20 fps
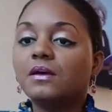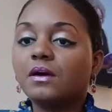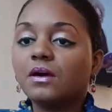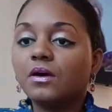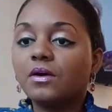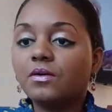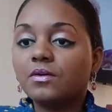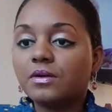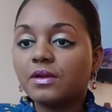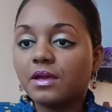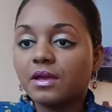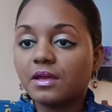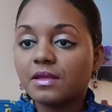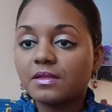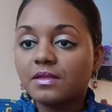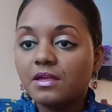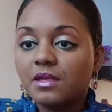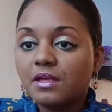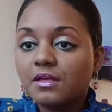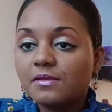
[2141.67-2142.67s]
Okay,
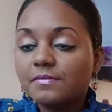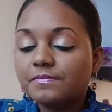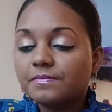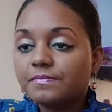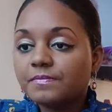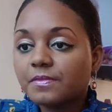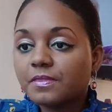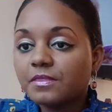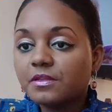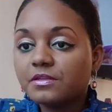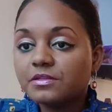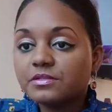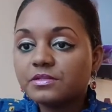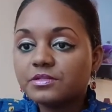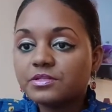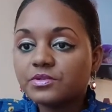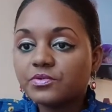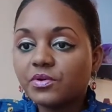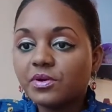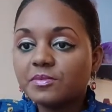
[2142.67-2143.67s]
the
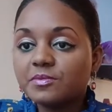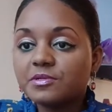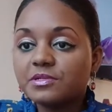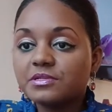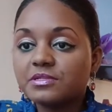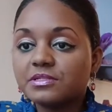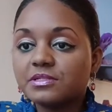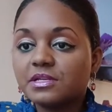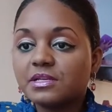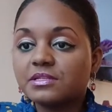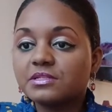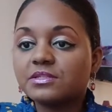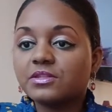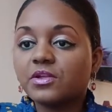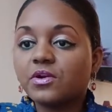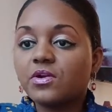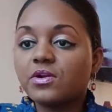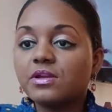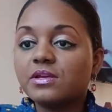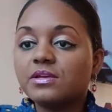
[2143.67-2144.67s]
description says
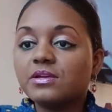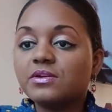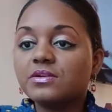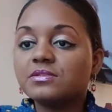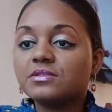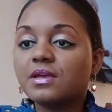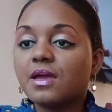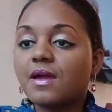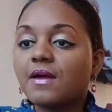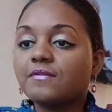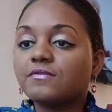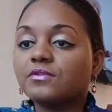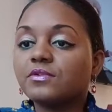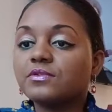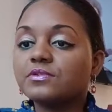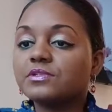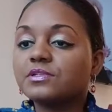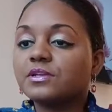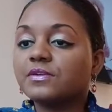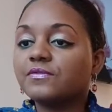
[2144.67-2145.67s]
30 years
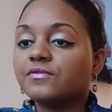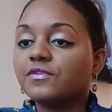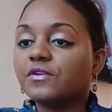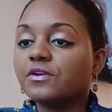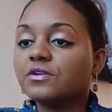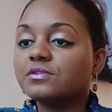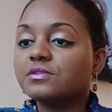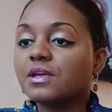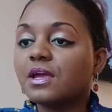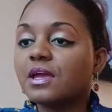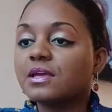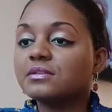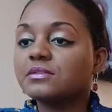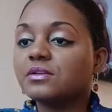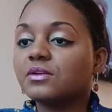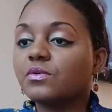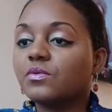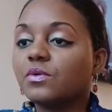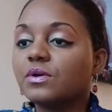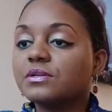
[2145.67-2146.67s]
after she first asked
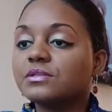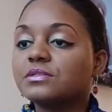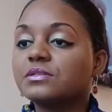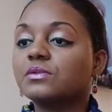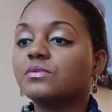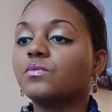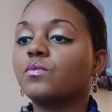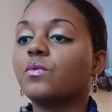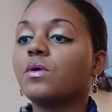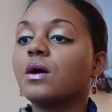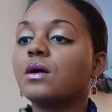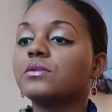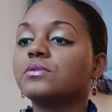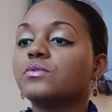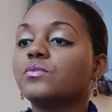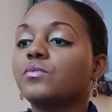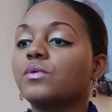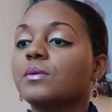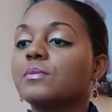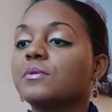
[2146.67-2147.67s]
the question, why do
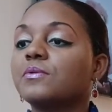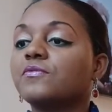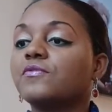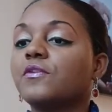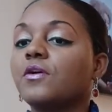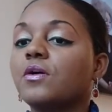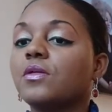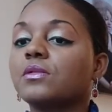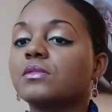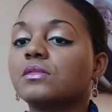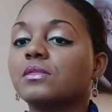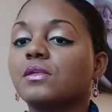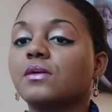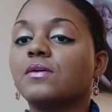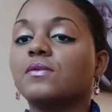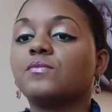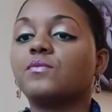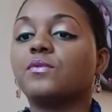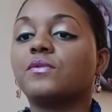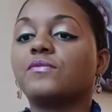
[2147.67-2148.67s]
women fall in
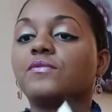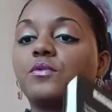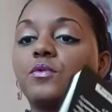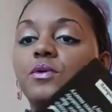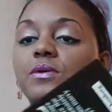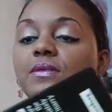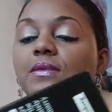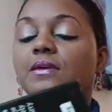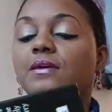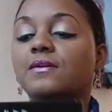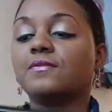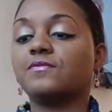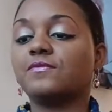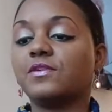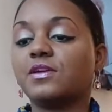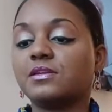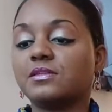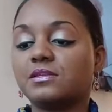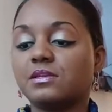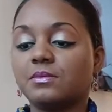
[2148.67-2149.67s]
love with
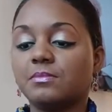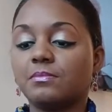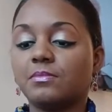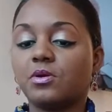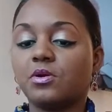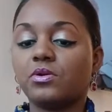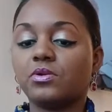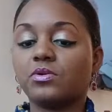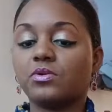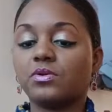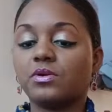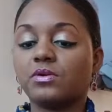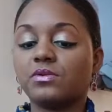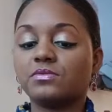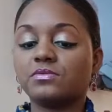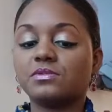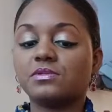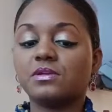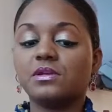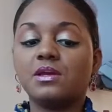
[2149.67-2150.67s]
convicted
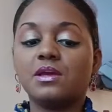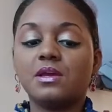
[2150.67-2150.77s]
murderers?